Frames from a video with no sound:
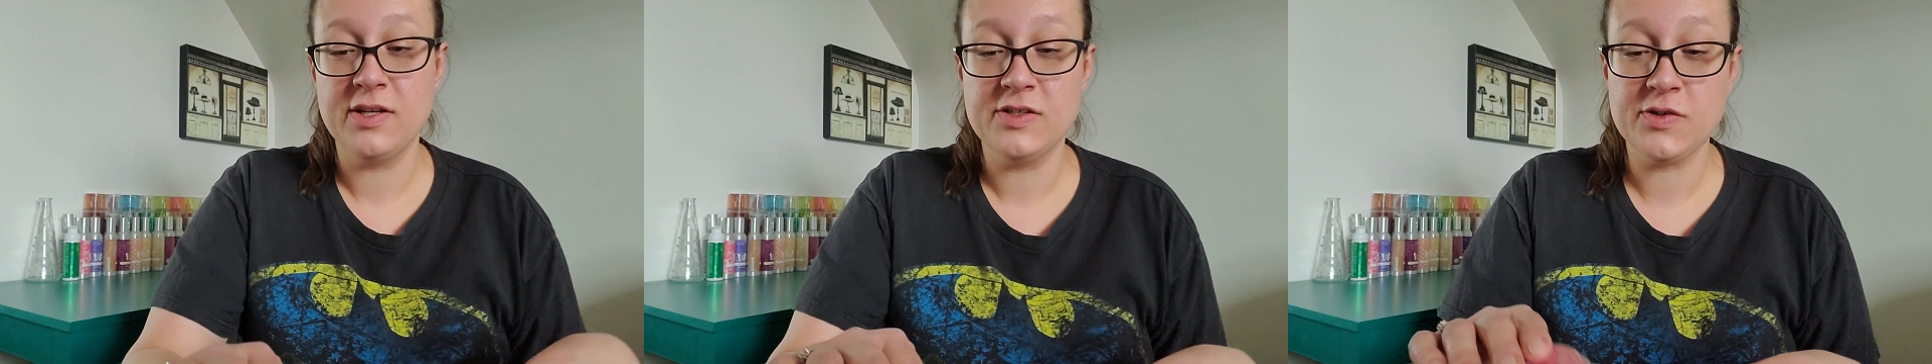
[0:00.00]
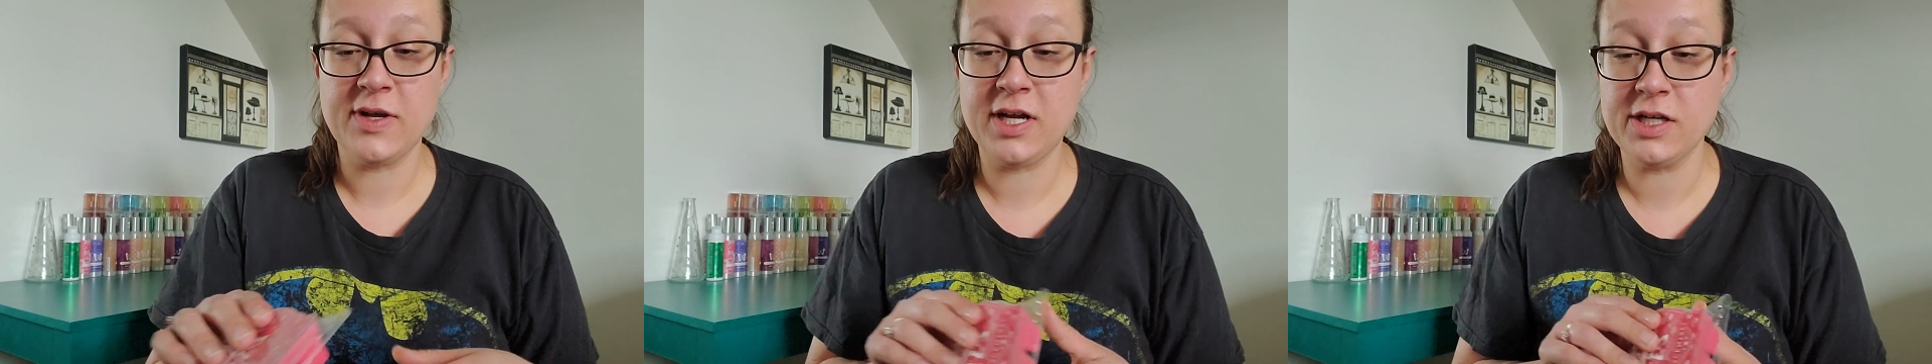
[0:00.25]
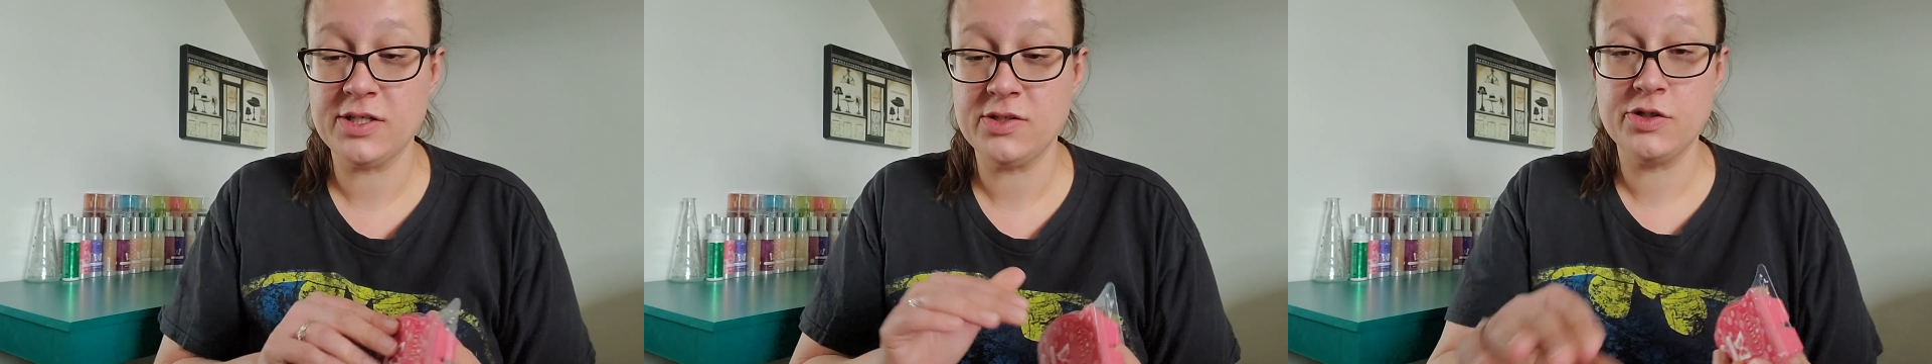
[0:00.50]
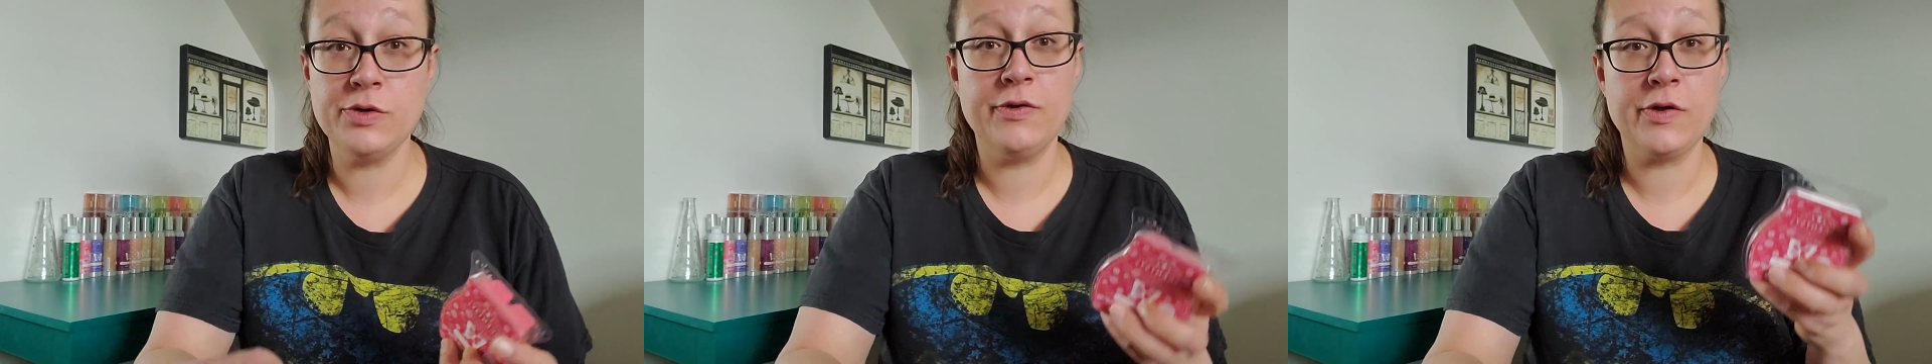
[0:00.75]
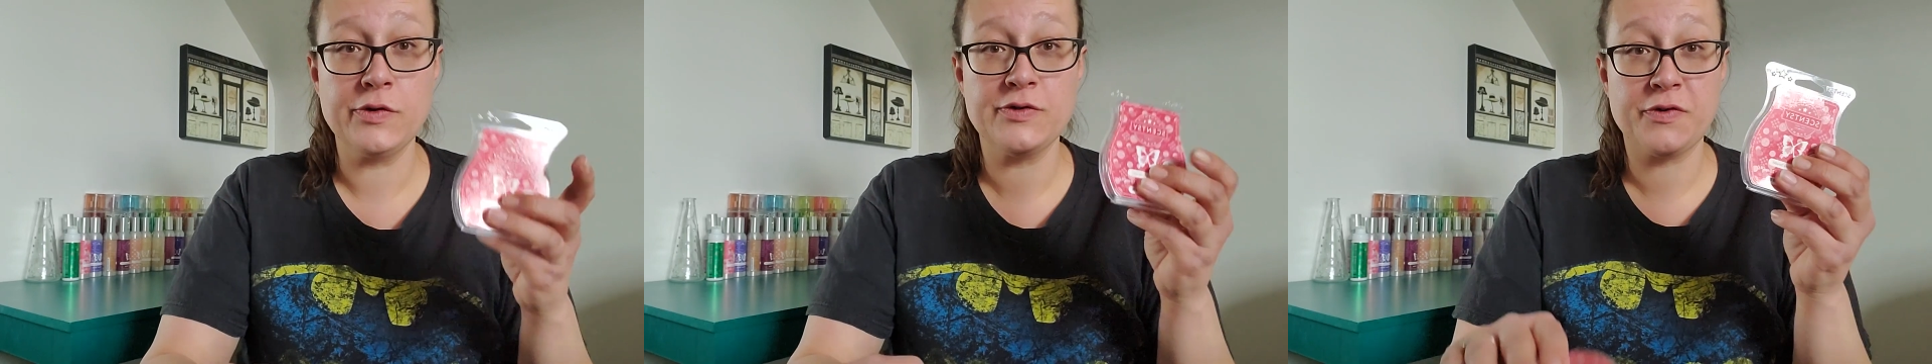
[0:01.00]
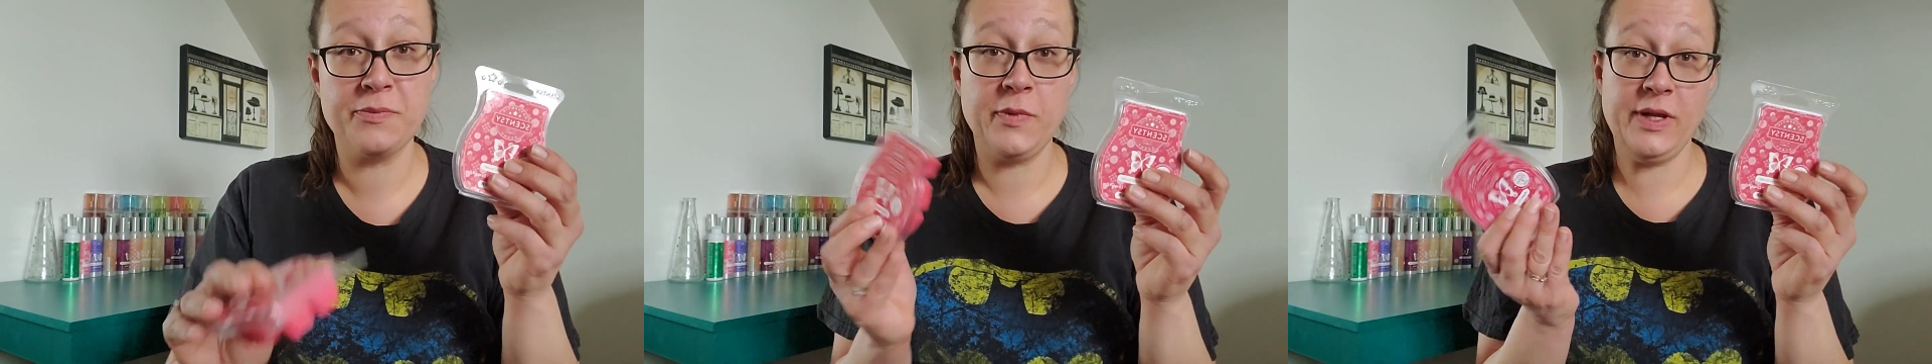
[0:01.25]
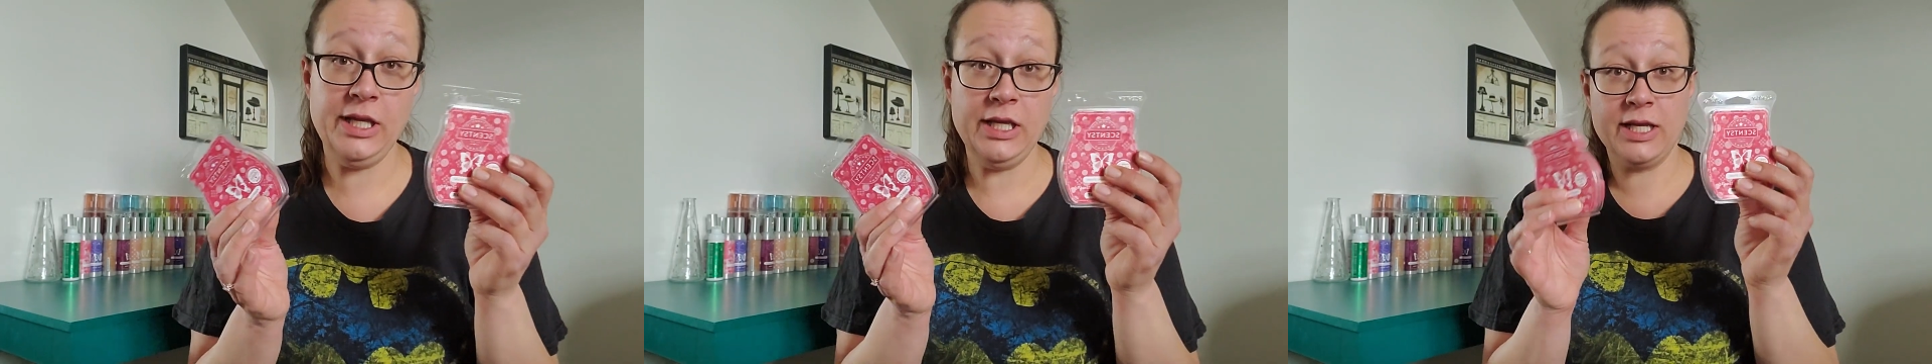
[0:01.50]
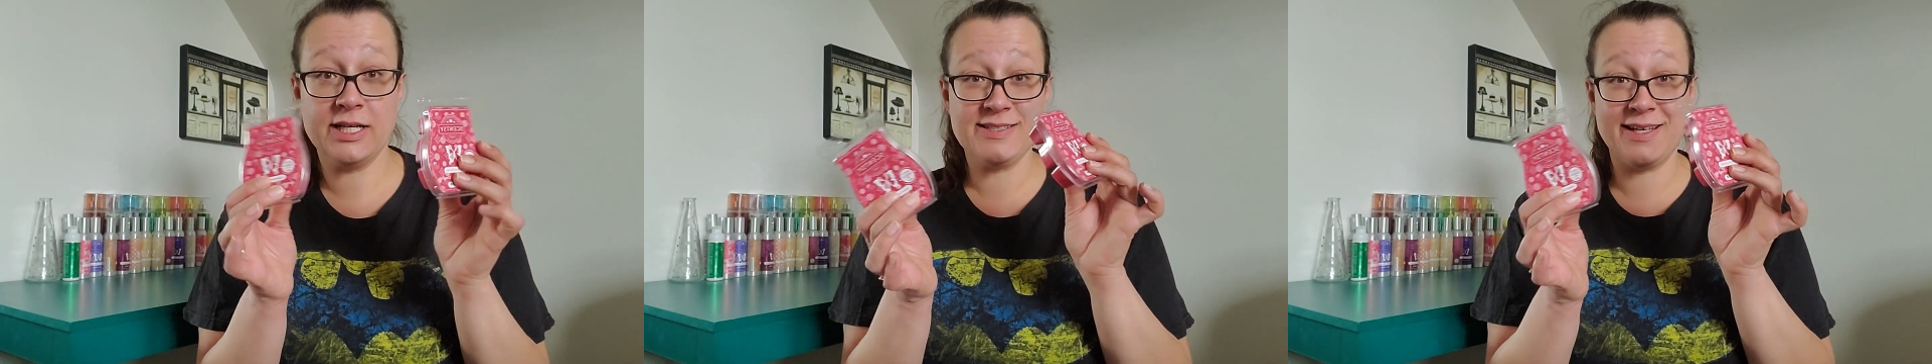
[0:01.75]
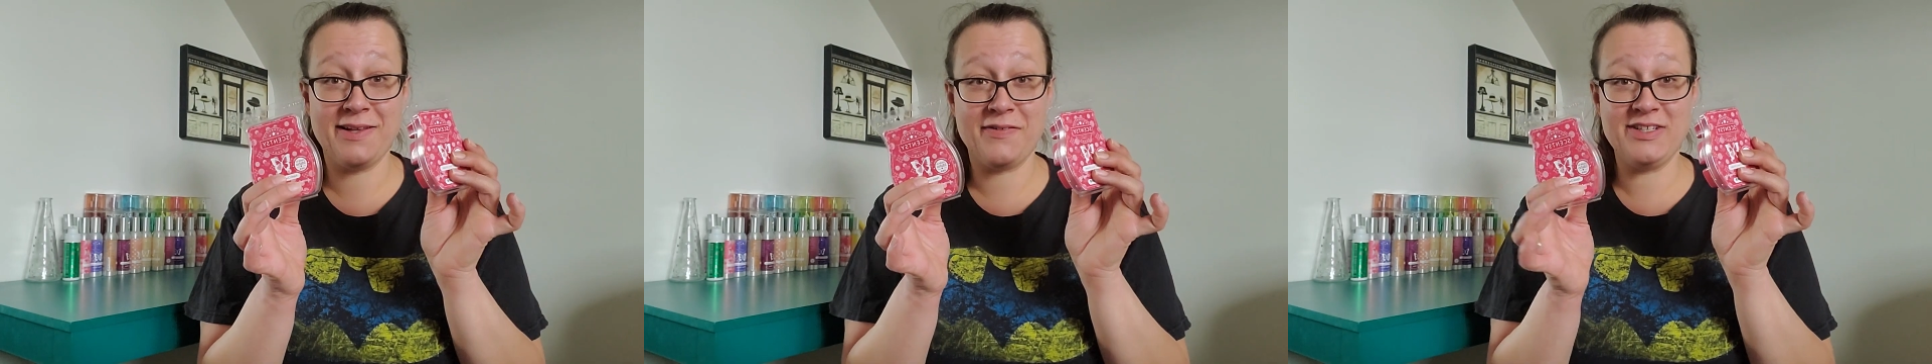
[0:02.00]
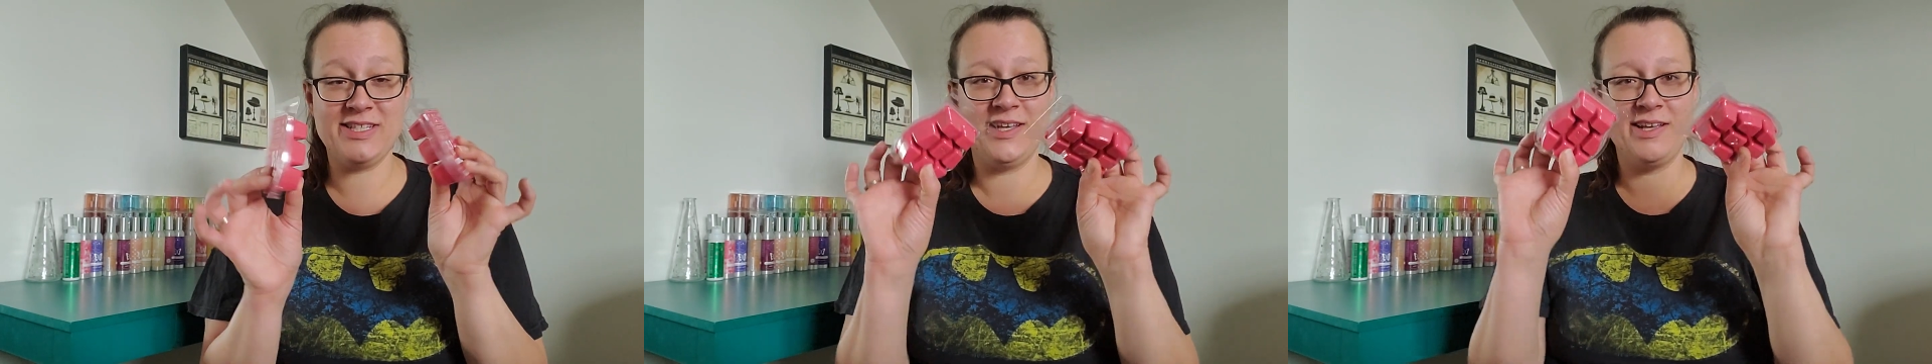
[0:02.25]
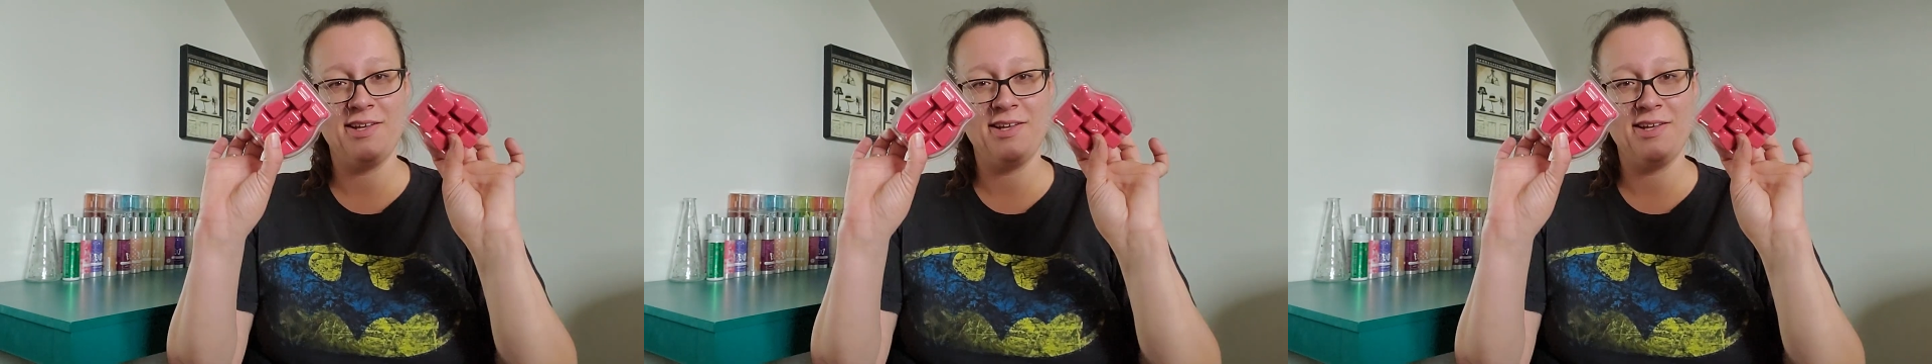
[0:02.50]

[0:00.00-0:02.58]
So I got two of those for me because I love it.